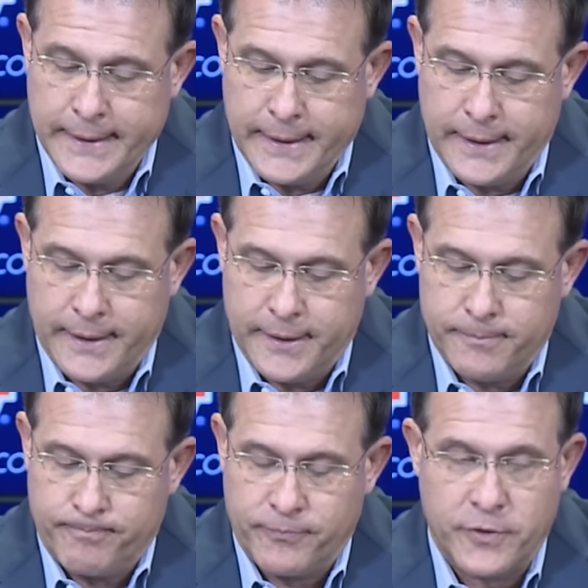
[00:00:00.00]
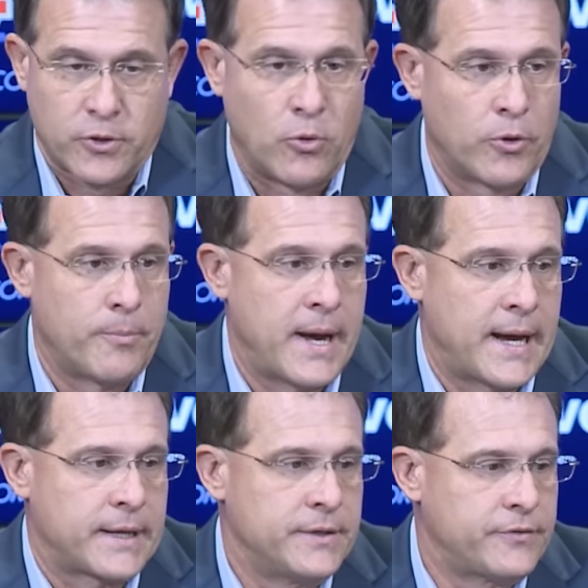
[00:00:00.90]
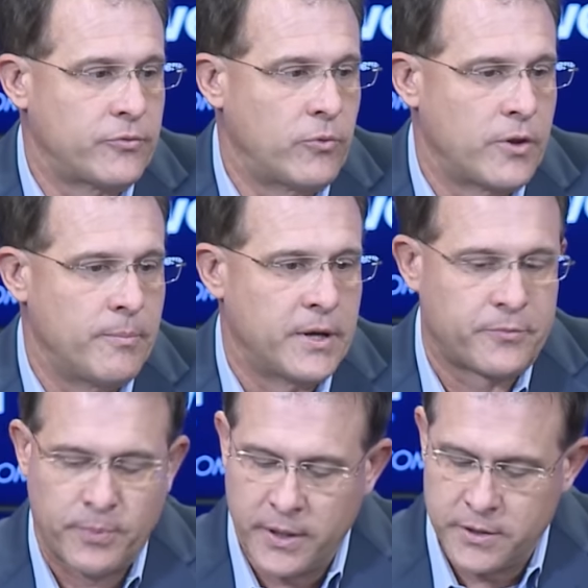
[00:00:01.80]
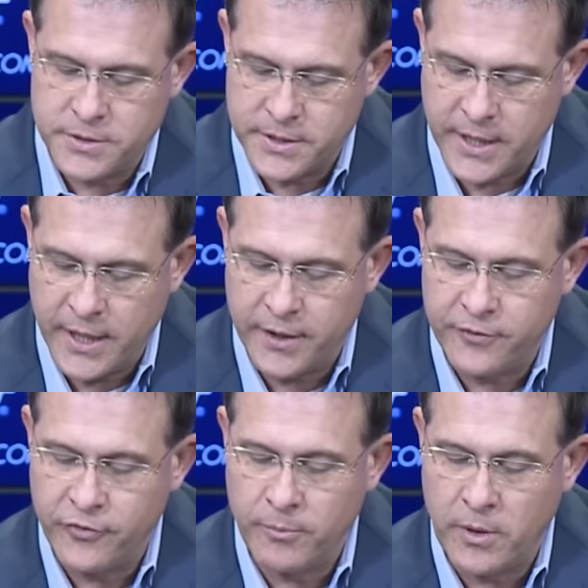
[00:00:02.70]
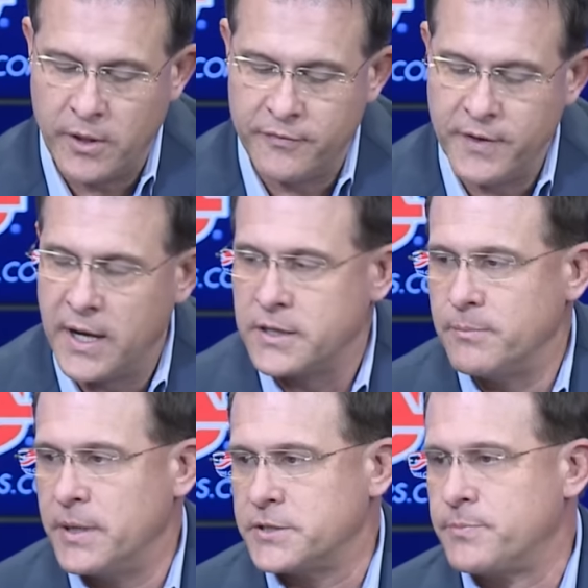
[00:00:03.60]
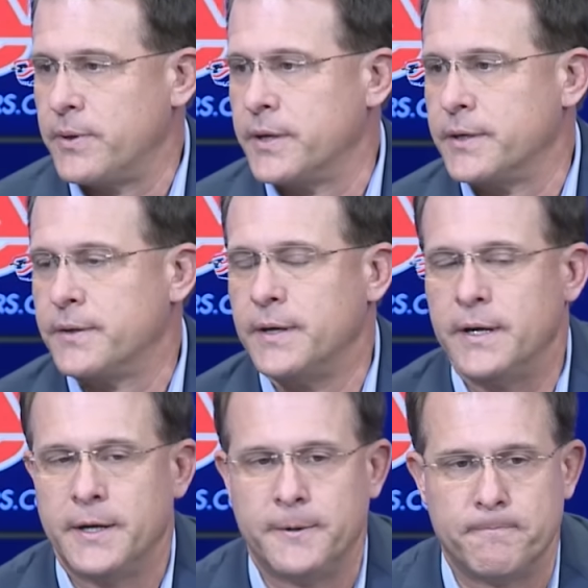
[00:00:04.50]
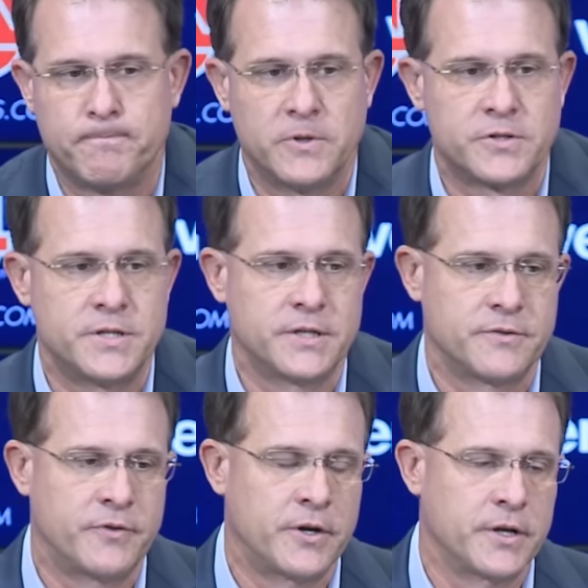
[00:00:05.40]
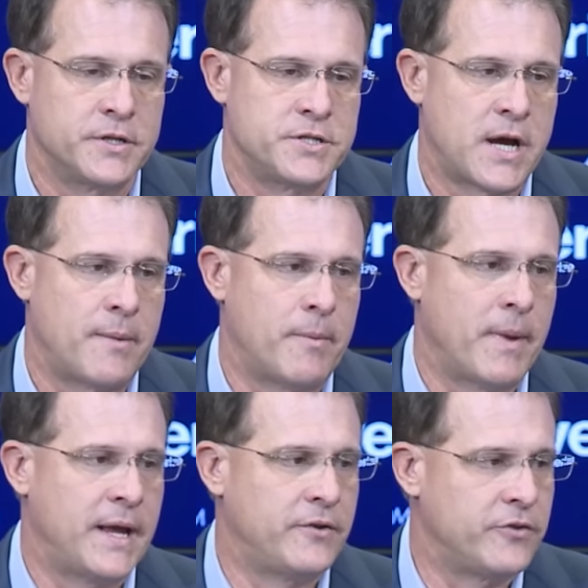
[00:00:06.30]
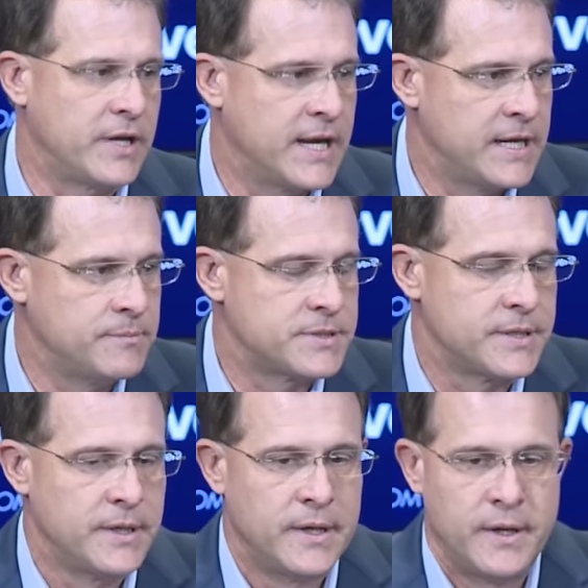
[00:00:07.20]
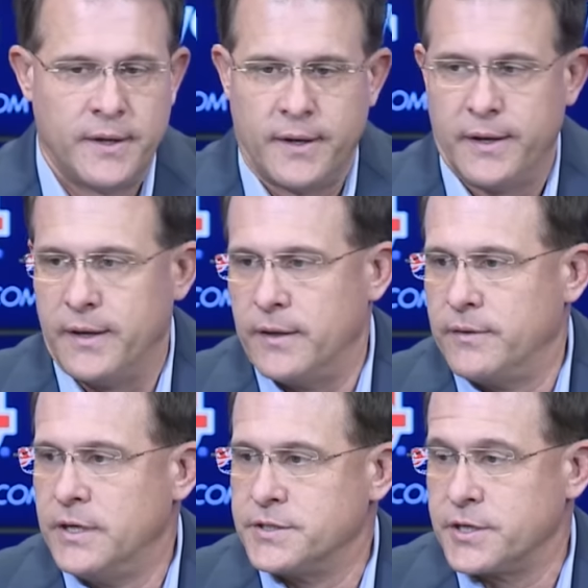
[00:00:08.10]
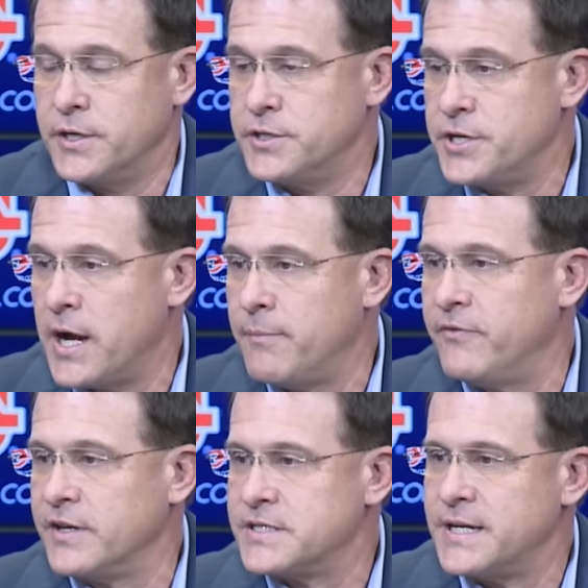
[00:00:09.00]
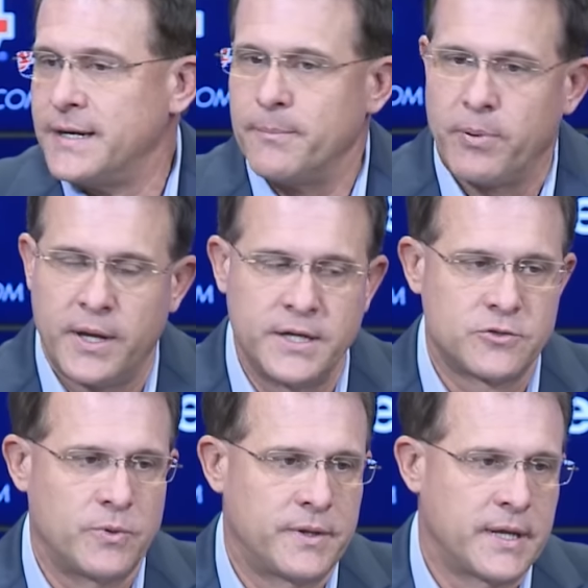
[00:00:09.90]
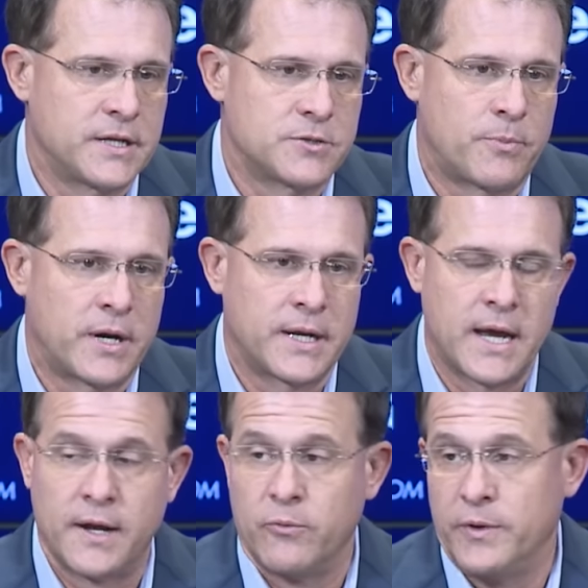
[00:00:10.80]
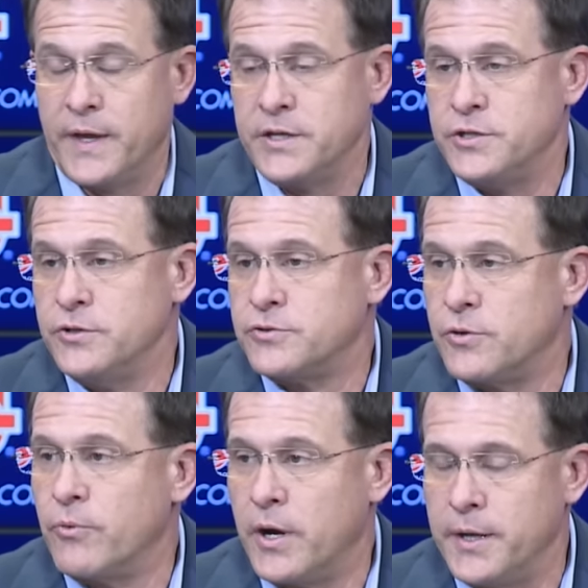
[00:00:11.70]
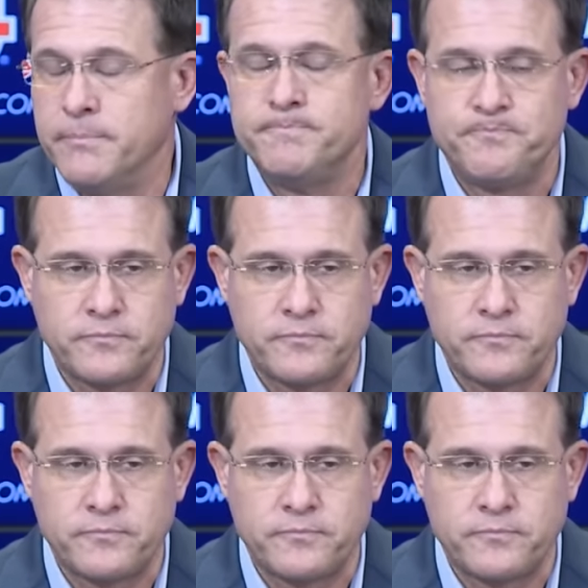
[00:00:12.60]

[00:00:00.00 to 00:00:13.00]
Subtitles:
Their quarterback is one of the best players in college football, if not the best player. This does a very good job of managing games, does a good job of extending plays when things break down, and when they choose to run him,